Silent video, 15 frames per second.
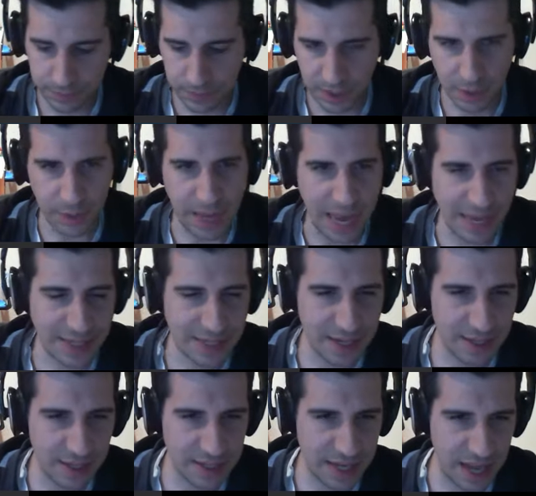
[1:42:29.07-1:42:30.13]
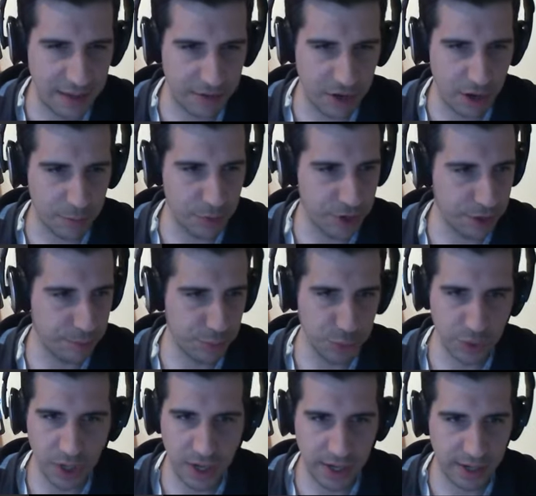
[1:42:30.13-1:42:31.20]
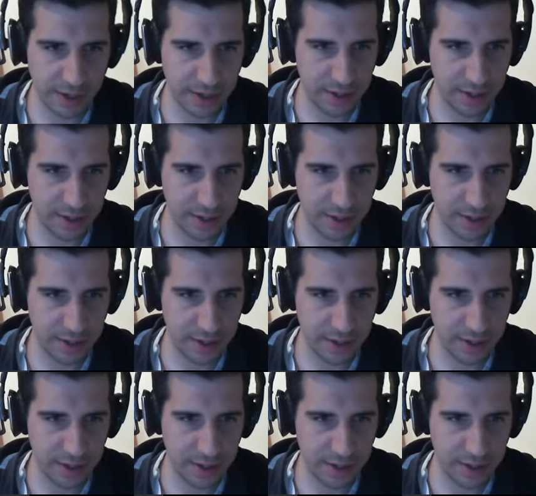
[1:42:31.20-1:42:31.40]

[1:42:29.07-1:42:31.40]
Can we ask it? Does it have an operator bool on it?